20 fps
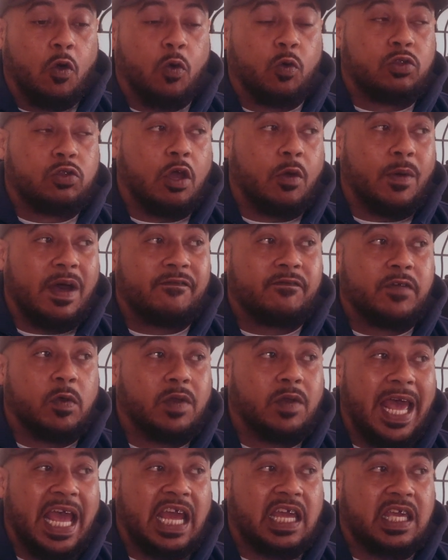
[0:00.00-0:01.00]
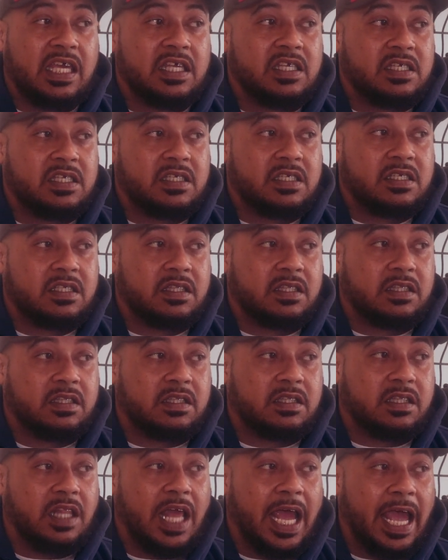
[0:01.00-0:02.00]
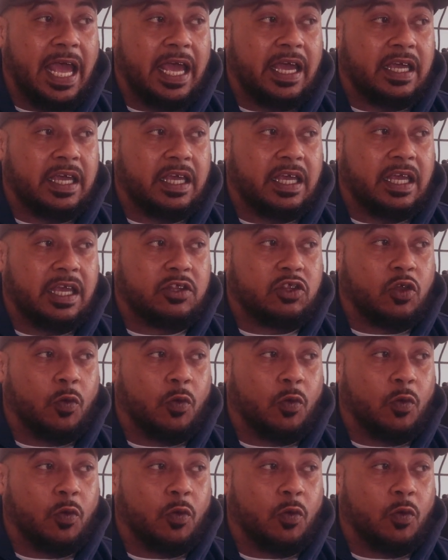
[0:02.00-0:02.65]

Although I feel like Giz, like,